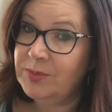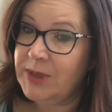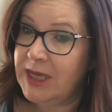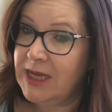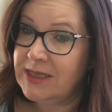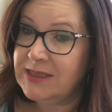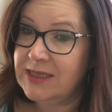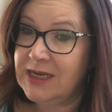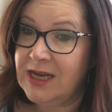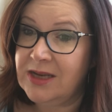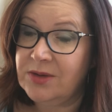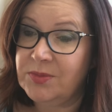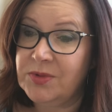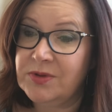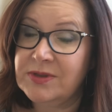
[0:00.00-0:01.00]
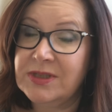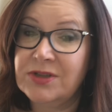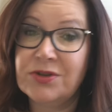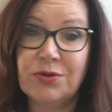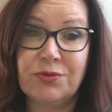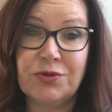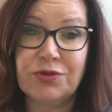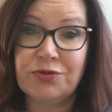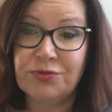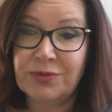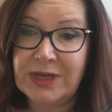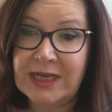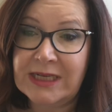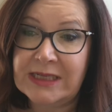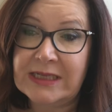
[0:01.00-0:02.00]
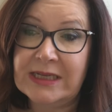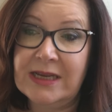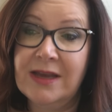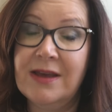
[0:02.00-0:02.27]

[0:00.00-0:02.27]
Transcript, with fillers: plants and animals and don't treat